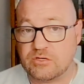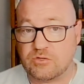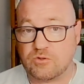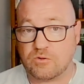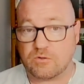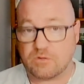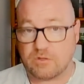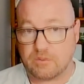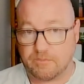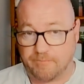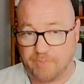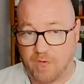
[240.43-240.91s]
or
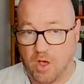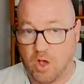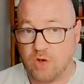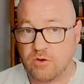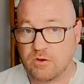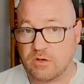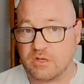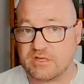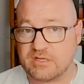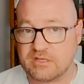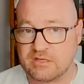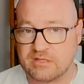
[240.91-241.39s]

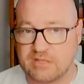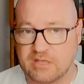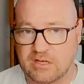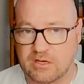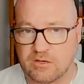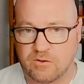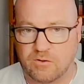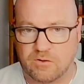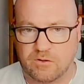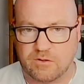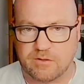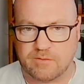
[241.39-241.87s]
components as they
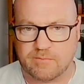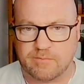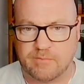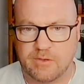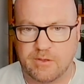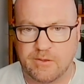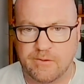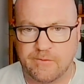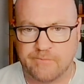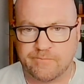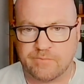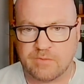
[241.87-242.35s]
call them,
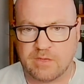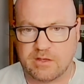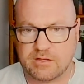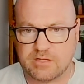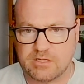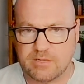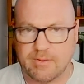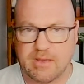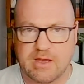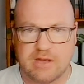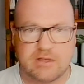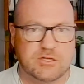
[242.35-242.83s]
to
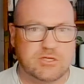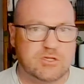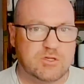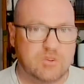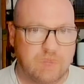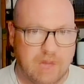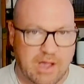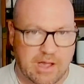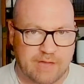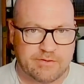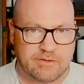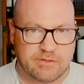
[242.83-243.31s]
be able to do
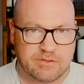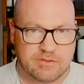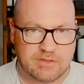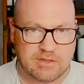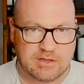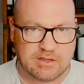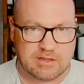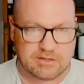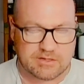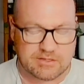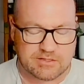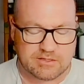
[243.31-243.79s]
other
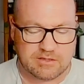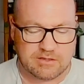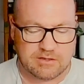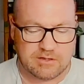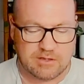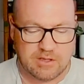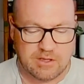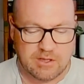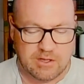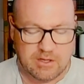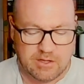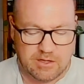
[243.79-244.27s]
things.
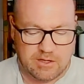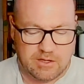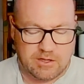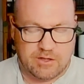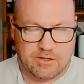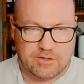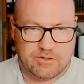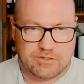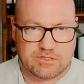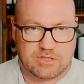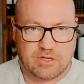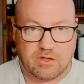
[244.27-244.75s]

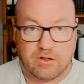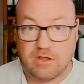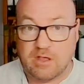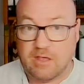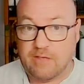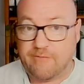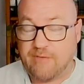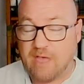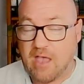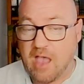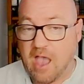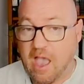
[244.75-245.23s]
So
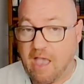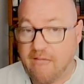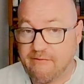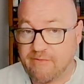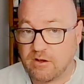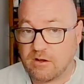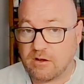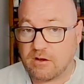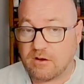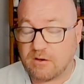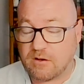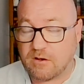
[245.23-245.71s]
if you
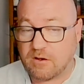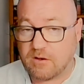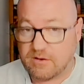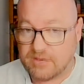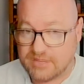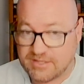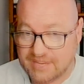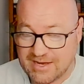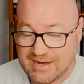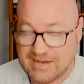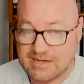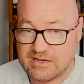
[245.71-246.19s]
haven't
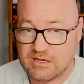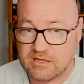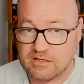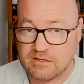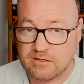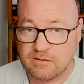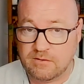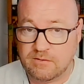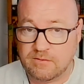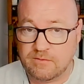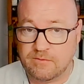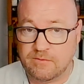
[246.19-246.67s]
seen it
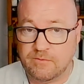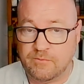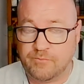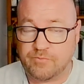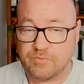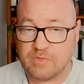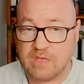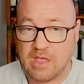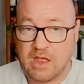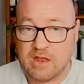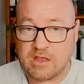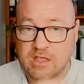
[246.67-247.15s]

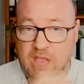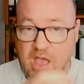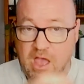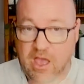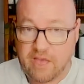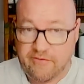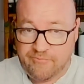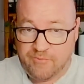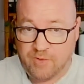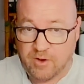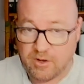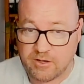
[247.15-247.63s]
and you
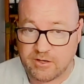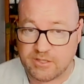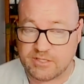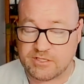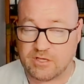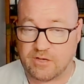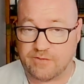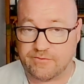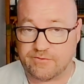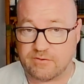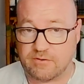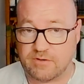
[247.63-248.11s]
have
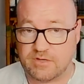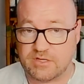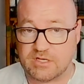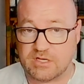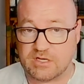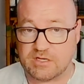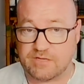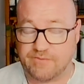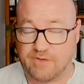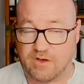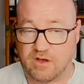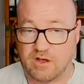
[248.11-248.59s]
Microsoft
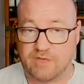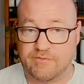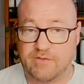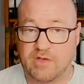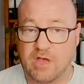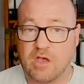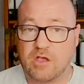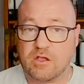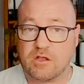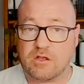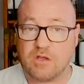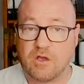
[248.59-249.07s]
365,
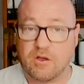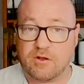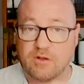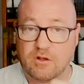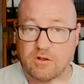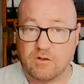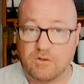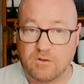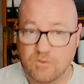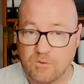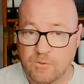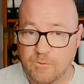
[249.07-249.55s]
go to
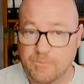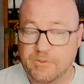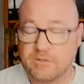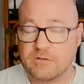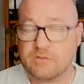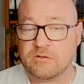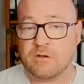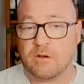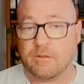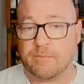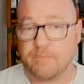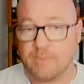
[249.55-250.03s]

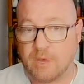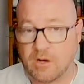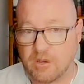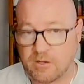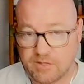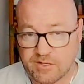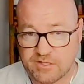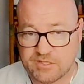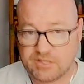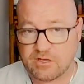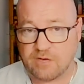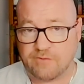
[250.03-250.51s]

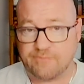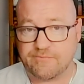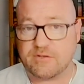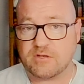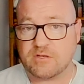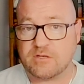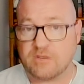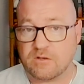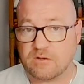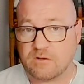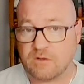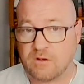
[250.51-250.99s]

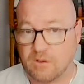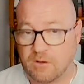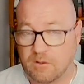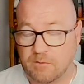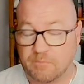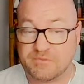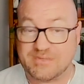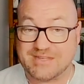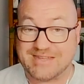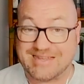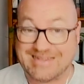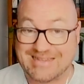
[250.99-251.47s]

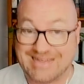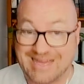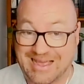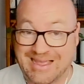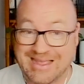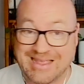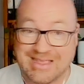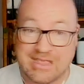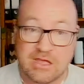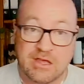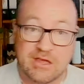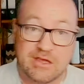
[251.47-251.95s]
loop.microsoft.com
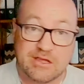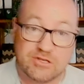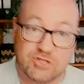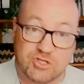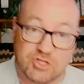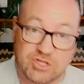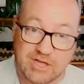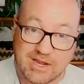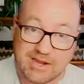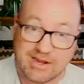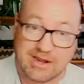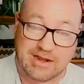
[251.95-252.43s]
today,
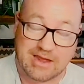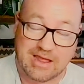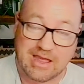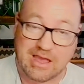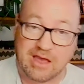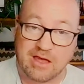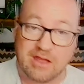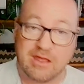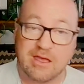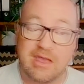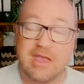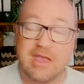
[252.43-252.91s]
check it out.